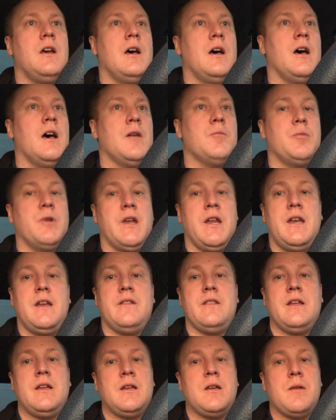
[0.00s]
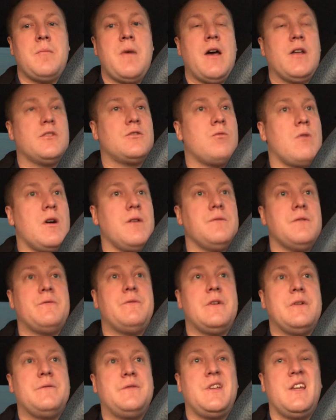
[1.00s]
But anything about 12 to
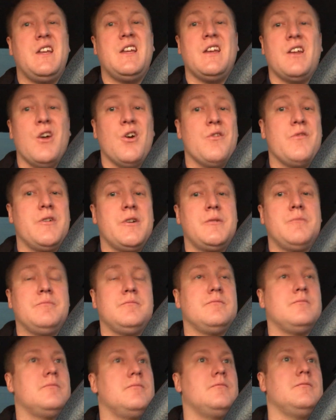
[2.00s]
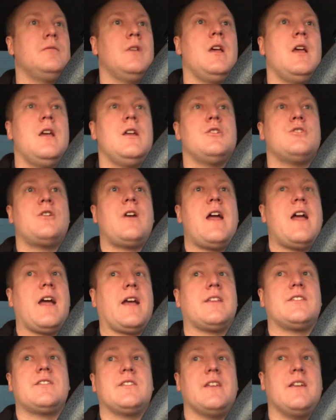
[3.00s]
15 and over
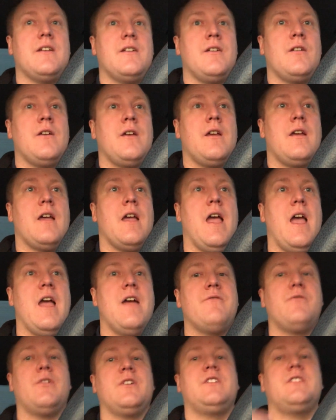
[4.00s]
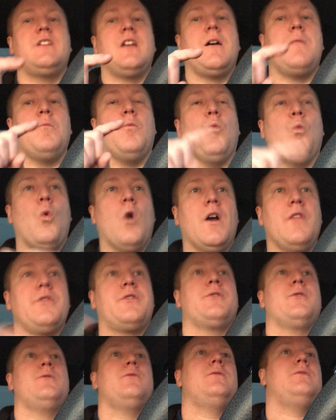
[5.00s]
tracks every step
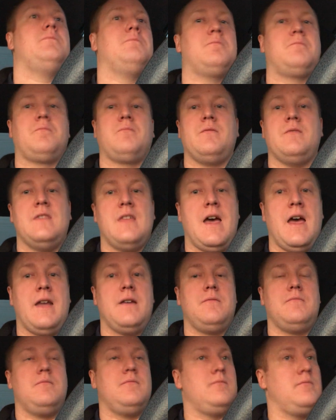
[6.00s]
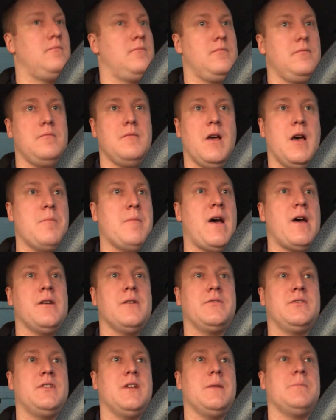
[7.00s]
1 through that
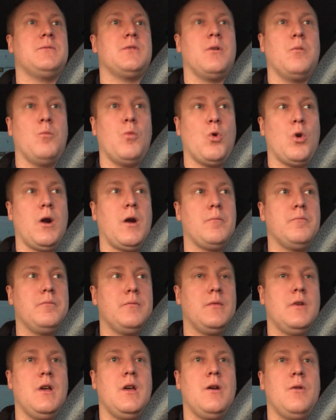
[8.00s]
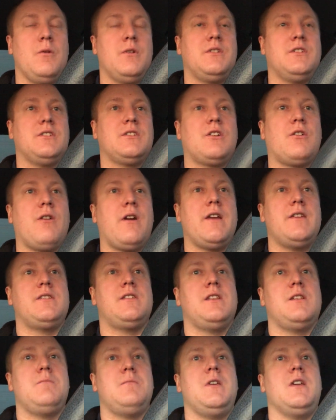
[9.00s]
amount of steps or more. Which is
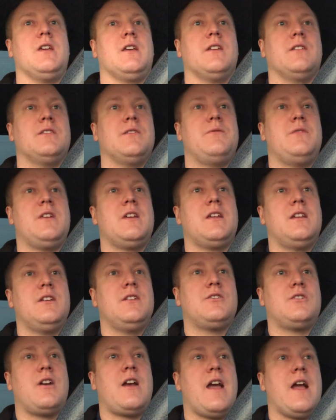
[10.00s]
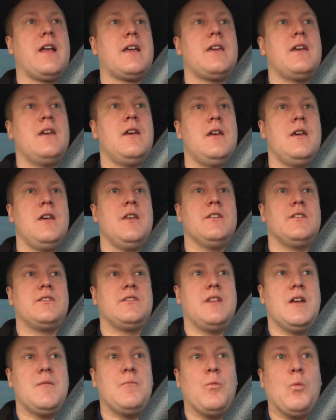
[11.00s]
crazy to me, because if it can track
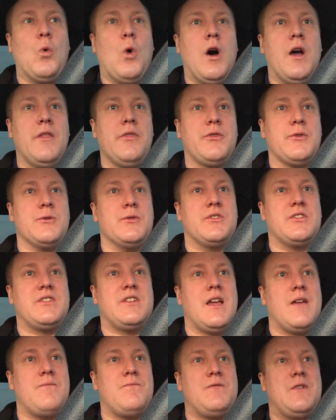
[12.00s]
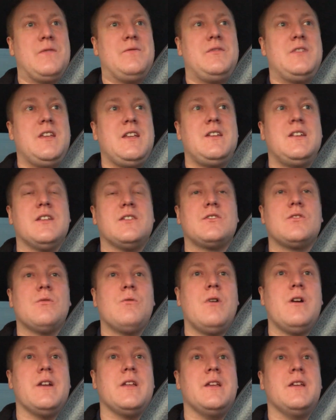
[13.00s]
step 1 through step 15 to
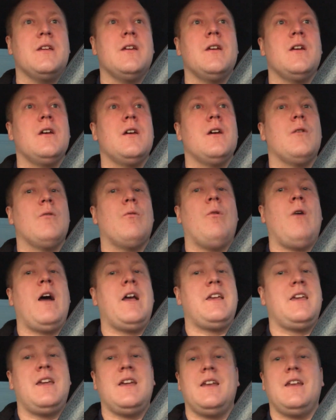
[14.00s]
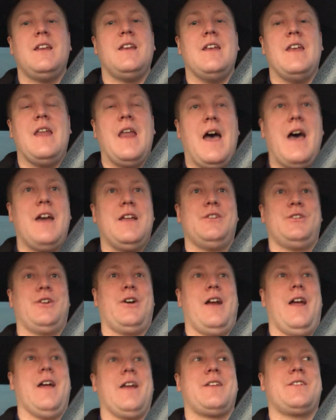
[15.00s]
20, why can it not
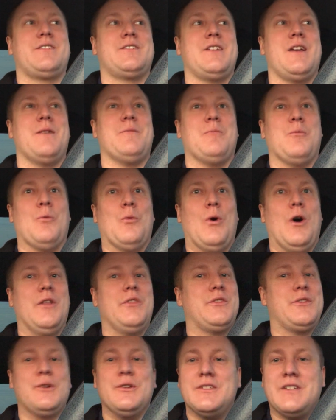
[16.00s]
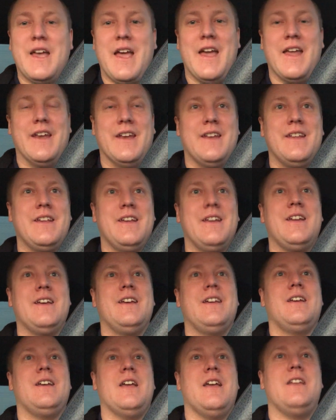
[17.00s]
track step 1 through 10?
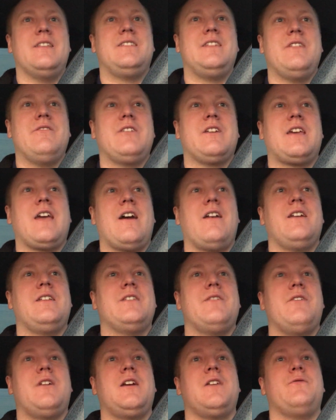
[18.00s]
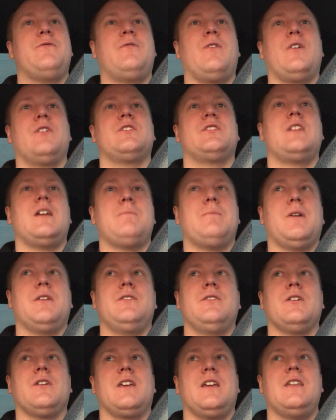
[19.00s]
It's even counting the very first step I
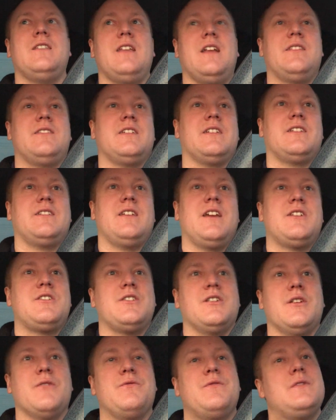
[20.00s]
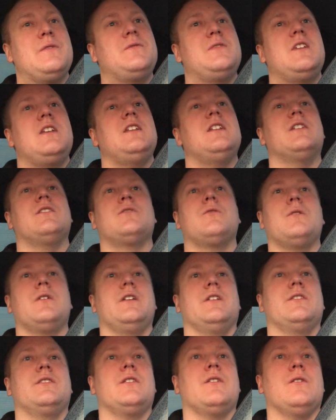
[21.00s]
took in that succession of 15 to
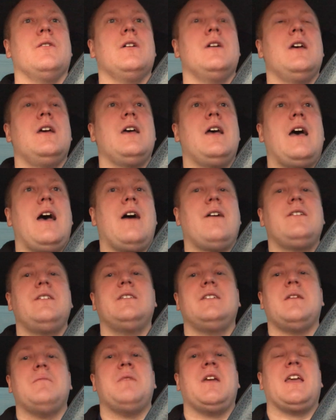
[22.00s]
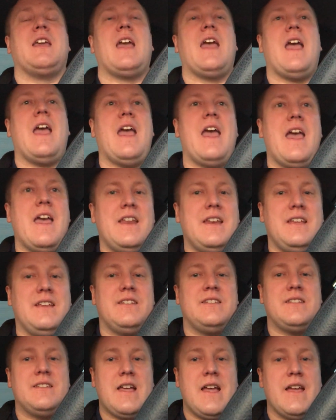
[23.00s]
20. So how does that make any
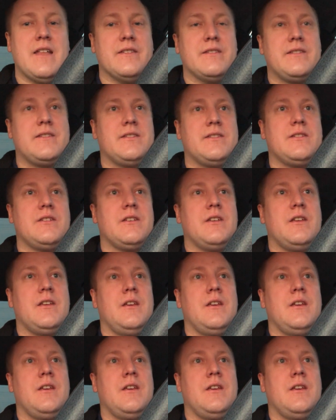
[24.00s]
sense?